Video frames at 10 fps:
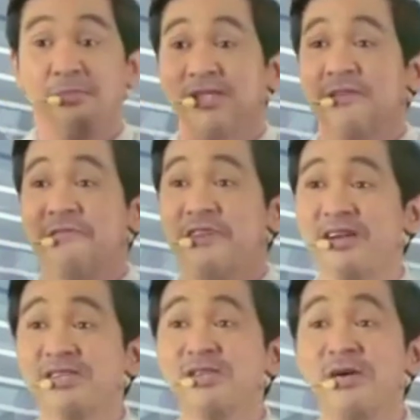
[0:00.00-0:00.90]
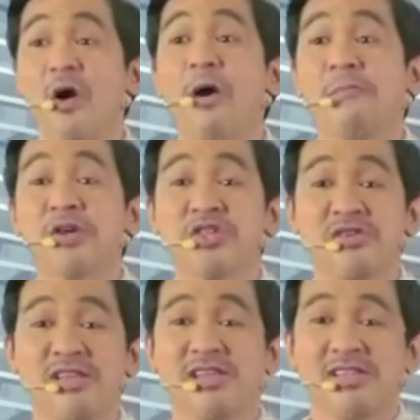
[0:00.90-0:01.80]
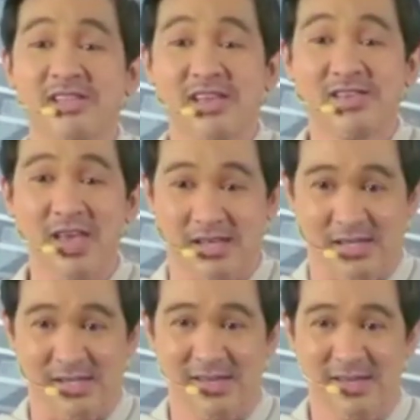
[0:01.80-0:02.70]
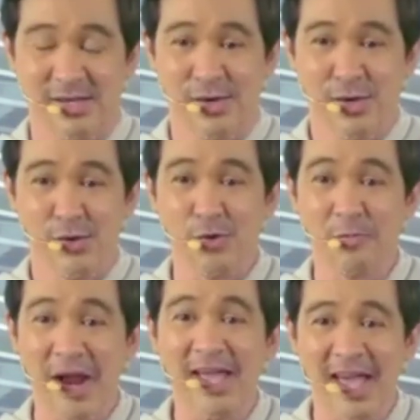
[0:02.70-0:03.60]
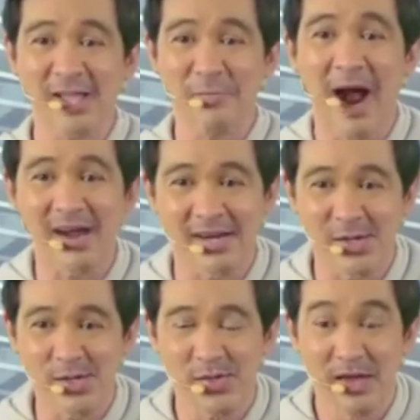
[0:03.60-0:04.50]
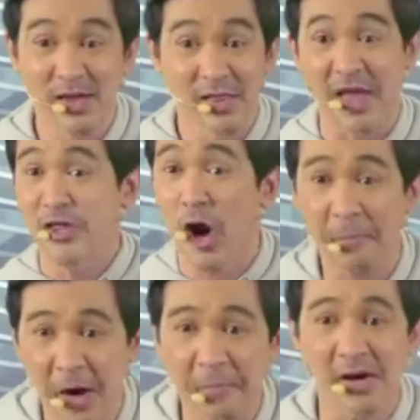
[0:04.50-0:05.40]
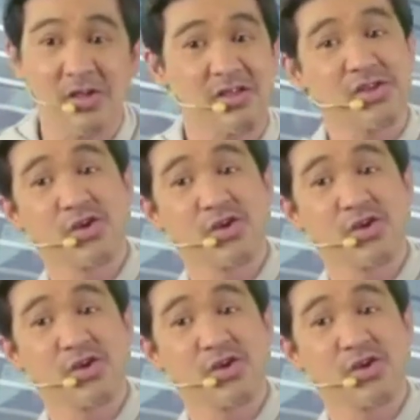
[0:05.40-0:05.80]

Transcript: But if there is no opportunity that exists to break any barriers, then your preparation